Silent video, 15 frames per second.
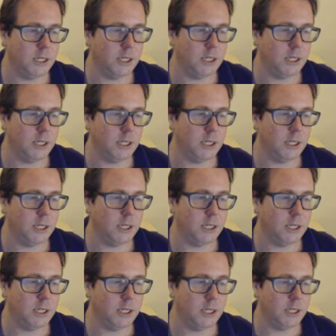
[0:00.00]
I'm not a huge
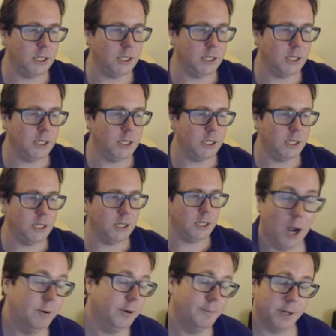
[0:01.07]
fan of that approach.
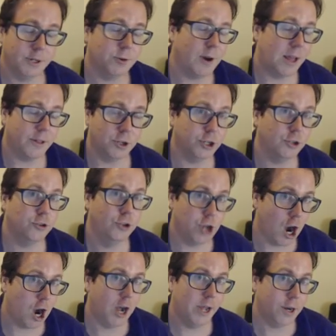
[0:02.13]
I would much rather just
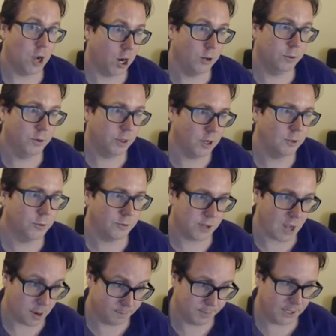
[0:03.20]
not own those
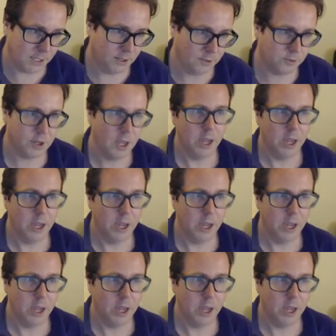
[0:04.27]
companies